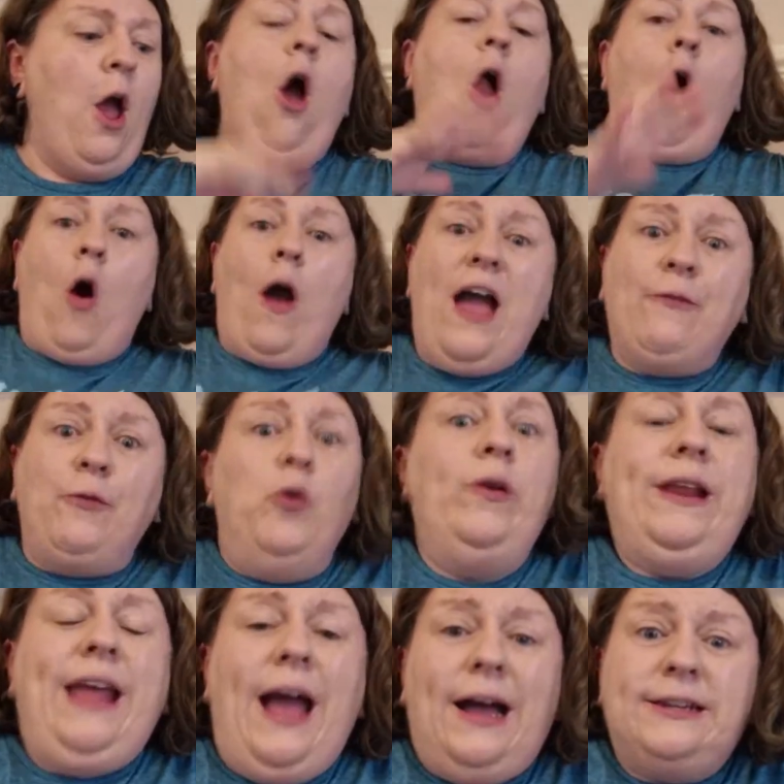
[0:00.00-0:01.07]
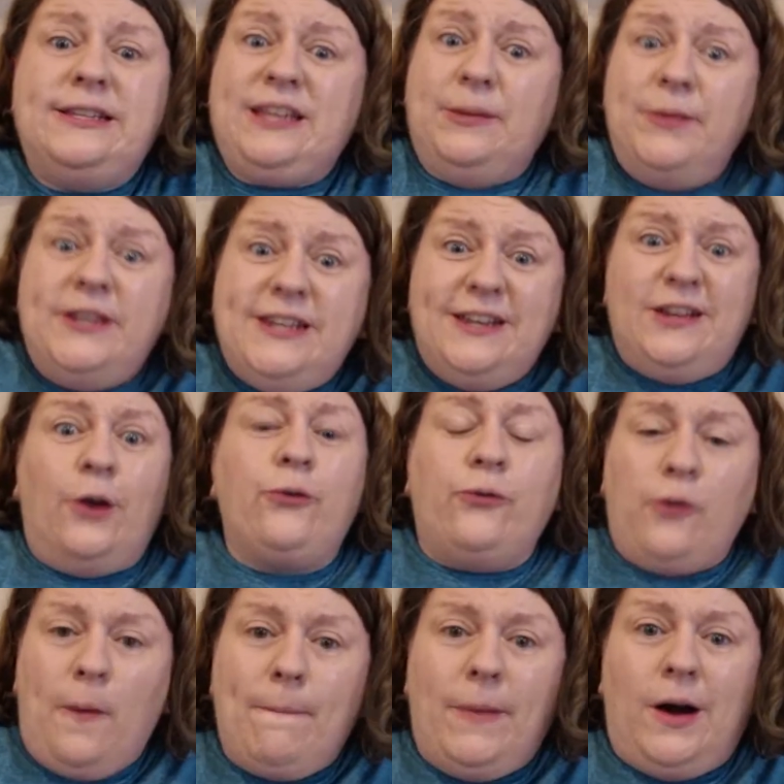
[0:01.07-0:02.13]
I have already had some of the details
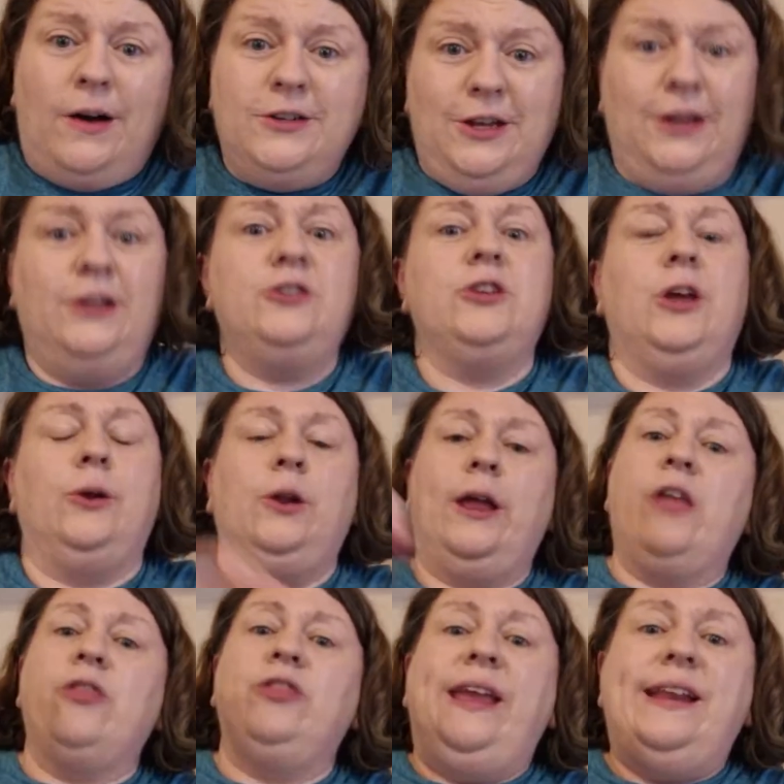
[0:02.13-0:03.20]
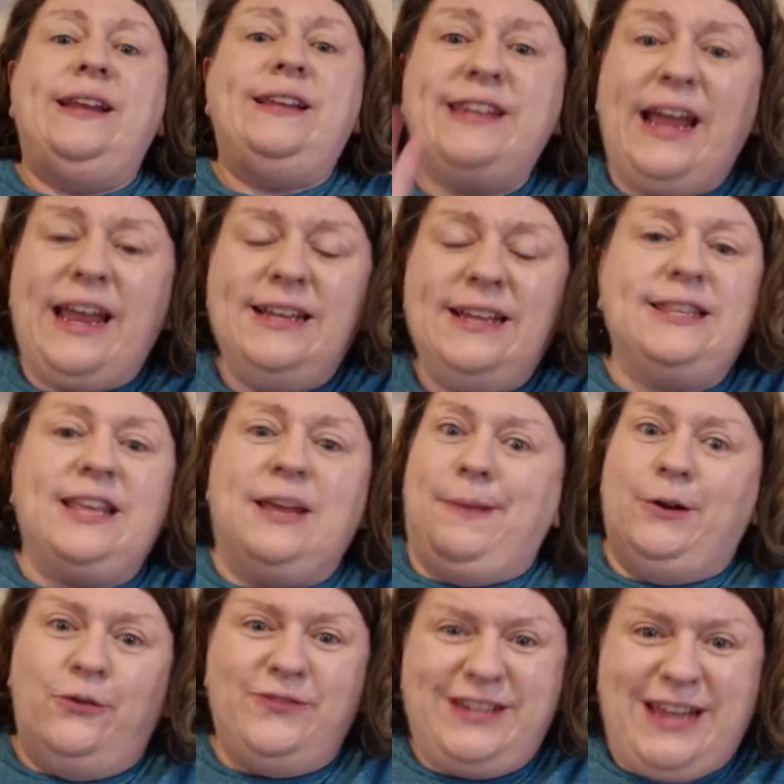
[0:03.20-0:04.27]
from Marta, so like the dates, the
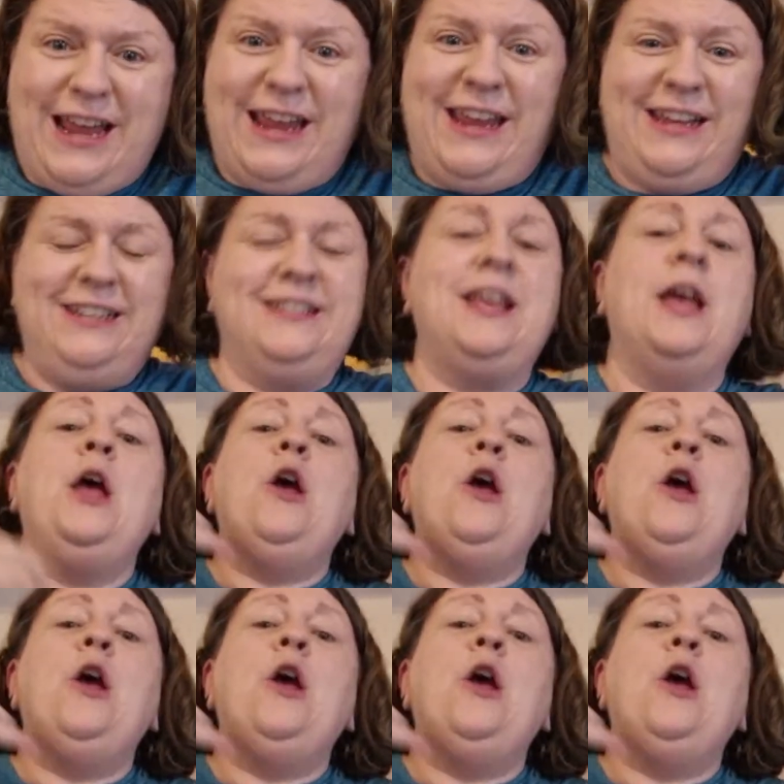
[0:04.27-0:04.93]
amount of days,